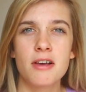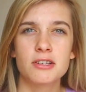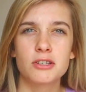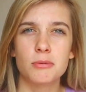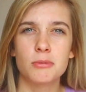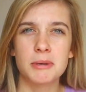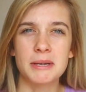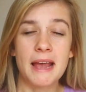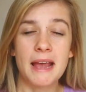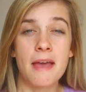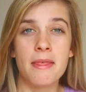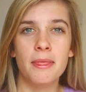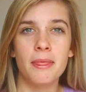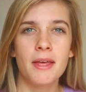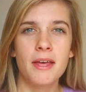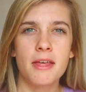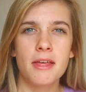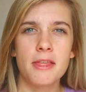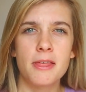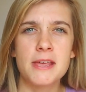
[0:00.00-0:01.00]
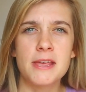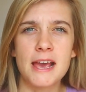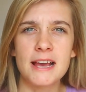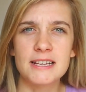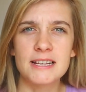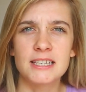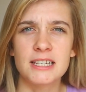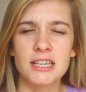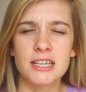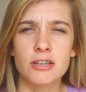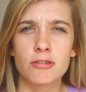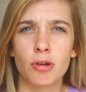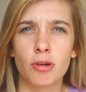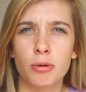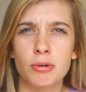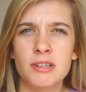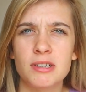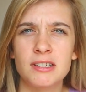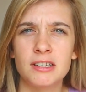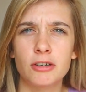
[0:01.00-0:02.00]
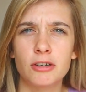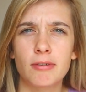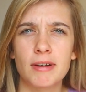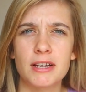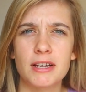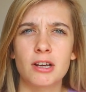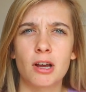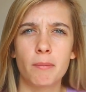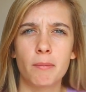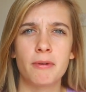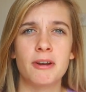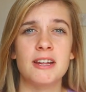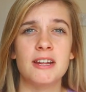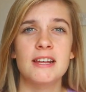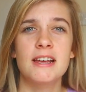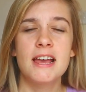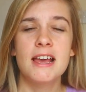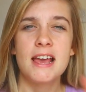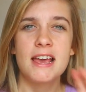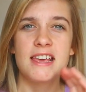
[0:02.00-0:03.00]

So again, the 18-year-old is in great company.